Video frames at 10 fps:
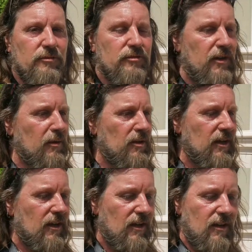family
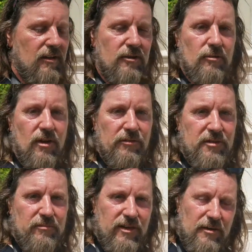who loves
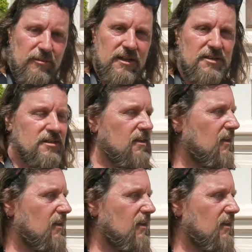him very much.